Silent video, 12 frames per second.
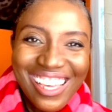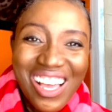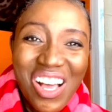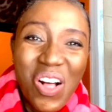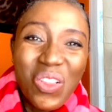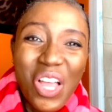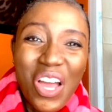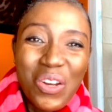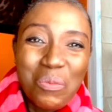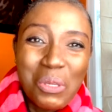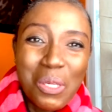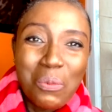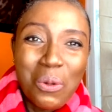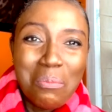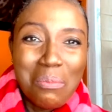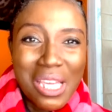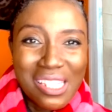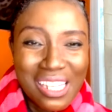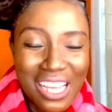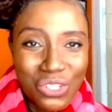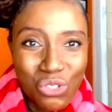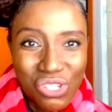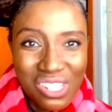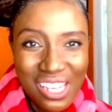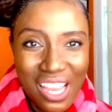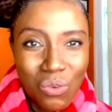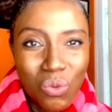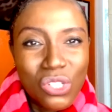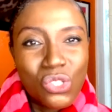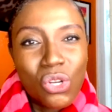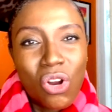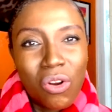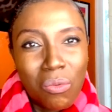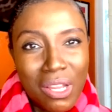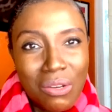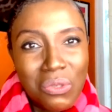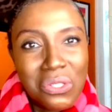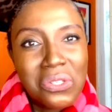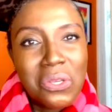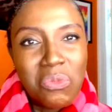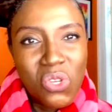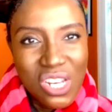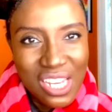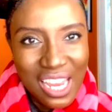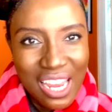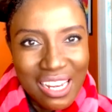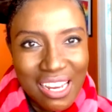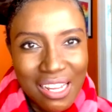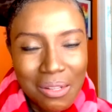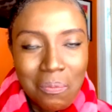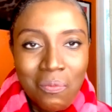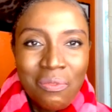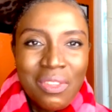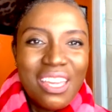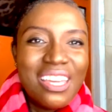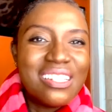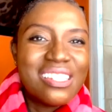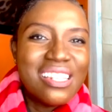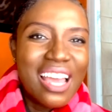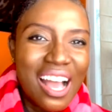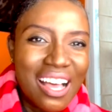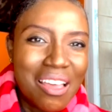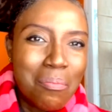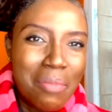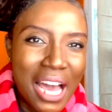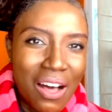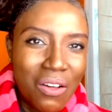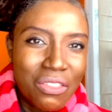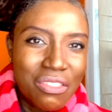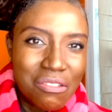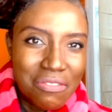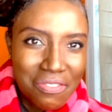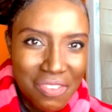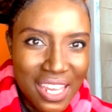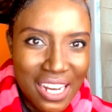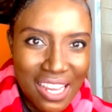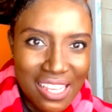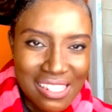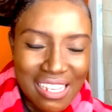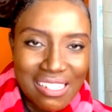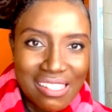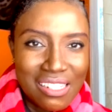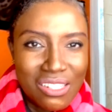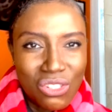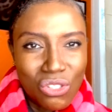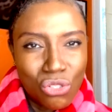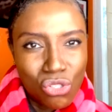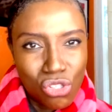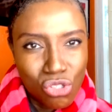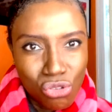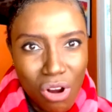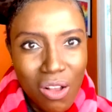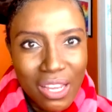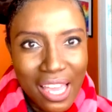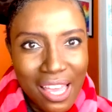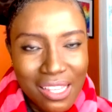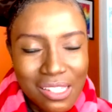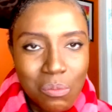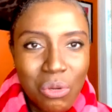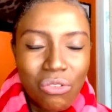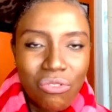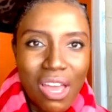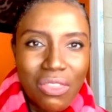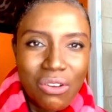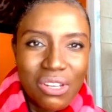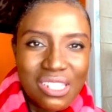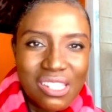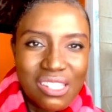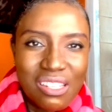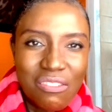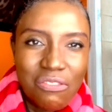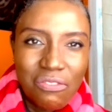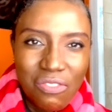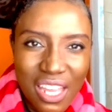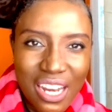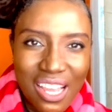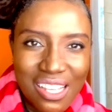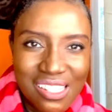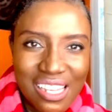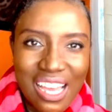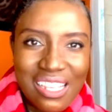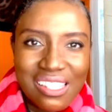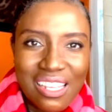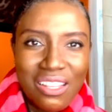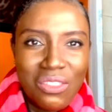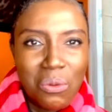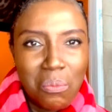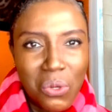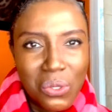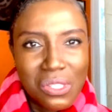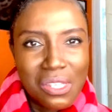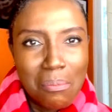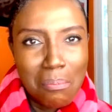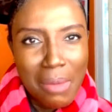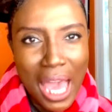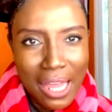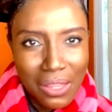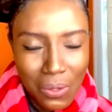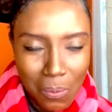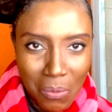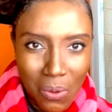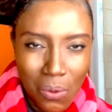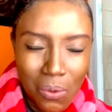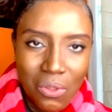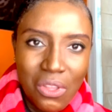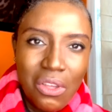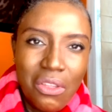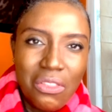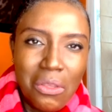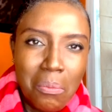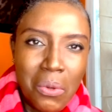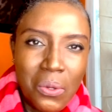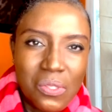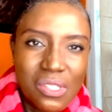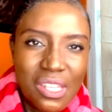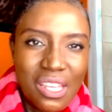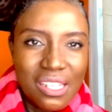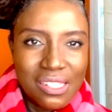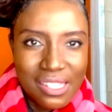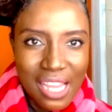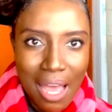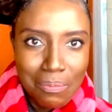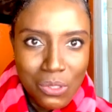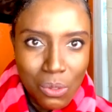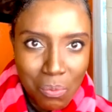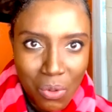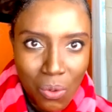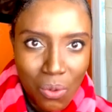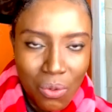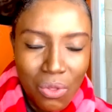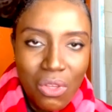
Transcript: A lot of people misunderstand what Darwin was communicating. It's not about the fittest as in the strongest, but rather it's the fittest as in the most malleable, the most adaptable,